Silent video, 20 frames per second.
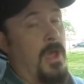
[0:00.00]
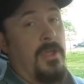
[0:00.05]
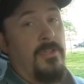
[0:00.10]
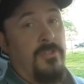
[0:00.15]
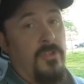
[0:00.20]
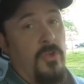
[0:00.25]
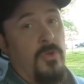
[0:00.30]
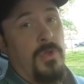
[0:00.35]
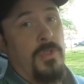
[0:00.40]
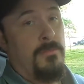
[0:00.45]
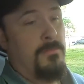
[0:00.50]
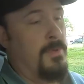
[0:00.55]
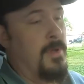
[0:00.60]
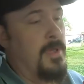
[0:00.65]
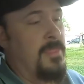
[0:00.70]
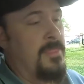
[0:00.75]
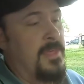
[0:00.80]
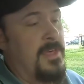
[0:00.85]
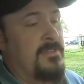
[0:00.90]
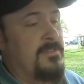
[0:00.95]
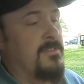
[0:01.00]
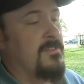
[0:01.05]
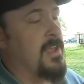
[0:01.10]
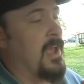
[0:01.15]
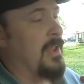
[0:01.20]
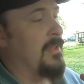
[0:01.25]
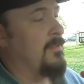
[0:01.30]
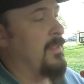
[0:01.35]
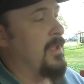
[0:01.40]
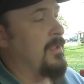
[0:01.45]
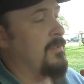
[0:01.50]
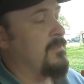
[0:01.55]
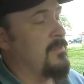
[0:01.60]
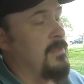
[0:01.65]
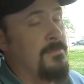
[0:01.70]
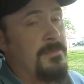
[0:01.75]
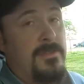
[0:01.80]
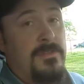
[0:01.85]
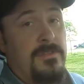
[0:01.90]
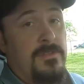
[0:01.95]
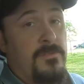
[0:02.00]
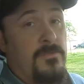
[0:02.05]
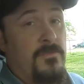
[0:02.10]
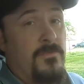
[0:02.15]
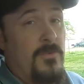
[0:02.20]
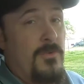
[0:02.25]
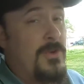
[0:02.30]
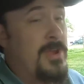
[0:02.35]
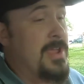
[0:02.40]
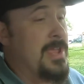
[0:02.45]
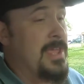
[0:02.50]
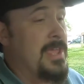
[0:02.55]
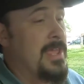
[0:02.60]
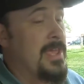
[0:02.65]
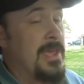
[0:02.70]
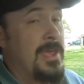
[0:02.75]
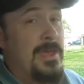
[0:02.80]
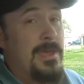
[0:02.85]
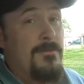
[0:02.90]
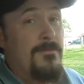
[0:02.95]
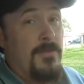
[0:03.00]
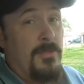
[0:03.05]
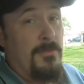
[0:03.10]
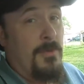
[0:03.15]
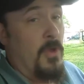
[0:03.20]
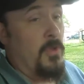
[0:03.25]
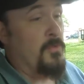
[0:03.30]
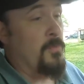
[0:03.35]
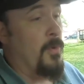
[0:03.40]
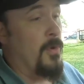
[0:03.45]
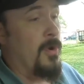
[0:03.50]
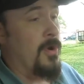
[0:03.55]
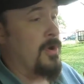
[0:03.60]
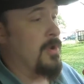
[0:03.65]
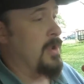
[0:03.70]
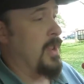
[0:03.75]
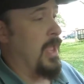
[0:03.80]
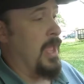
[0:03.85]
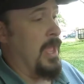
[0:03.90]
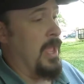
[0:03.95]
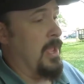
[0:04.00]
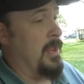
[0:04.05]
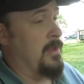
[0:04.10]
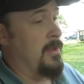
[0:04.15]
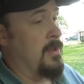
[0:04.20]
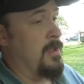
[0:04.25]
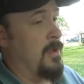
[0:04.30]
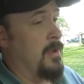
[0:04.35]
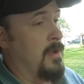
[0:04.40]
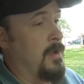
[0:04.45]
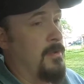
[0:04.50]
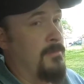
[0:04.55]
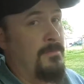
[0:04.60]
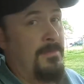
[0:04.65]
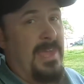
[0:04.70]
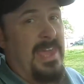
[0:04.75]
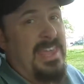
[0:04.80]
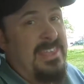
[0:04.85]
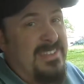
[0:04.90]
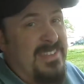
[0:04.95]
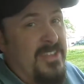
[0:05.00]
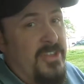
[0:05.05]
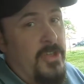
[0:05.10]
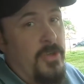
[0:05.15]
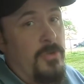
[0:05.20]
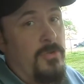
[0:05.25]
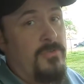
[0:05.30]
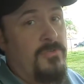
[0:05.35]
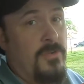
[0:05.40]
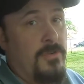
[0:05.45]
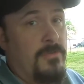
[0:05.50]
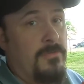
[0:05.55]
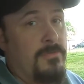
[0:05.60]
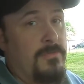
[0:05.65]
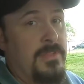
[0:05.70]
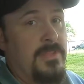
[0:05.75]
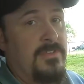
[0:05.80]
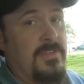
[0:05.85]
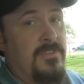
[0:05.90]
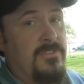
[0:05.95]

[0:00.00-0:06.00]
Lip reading: do it. But this is kind of like something that's free for the most part, and easy to do. So let's get